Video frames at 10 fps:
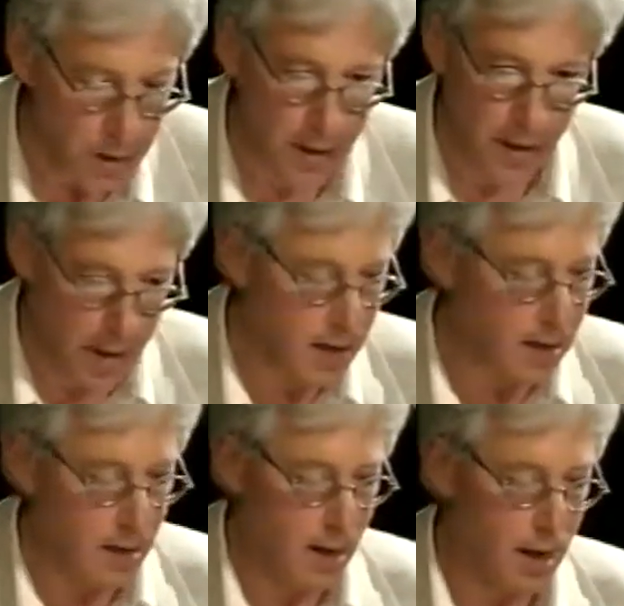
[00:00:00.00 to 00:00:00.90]
we can
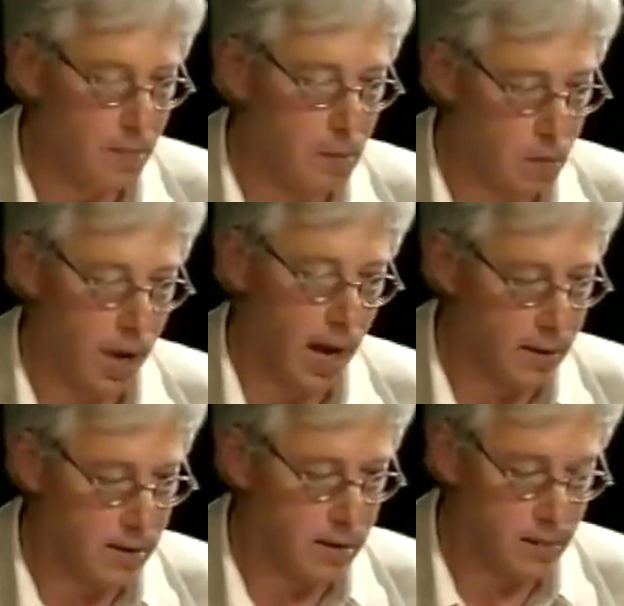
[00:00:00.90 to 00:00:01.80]
then look
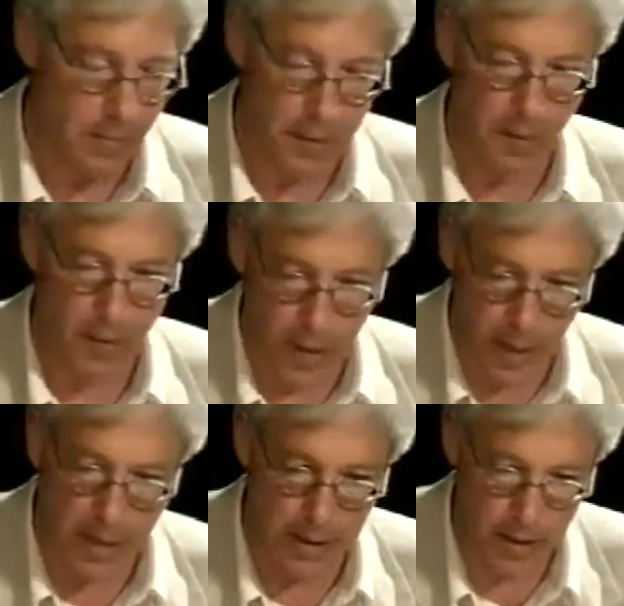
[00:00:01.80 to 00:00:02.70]
at some of the
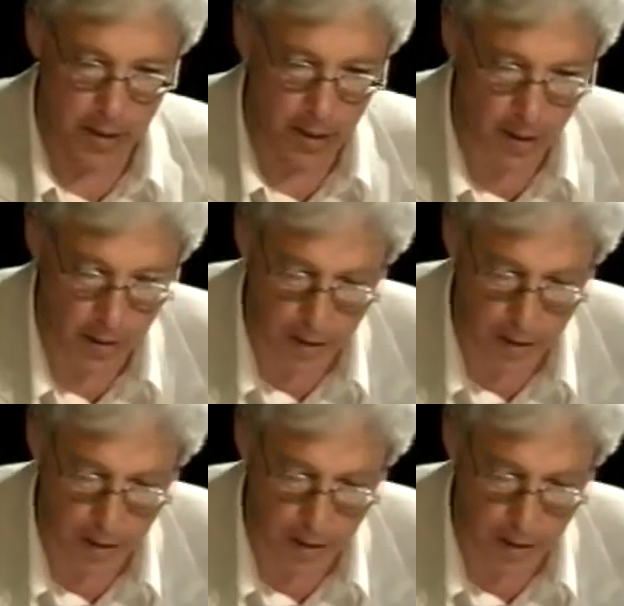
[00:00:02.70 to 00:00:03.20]
later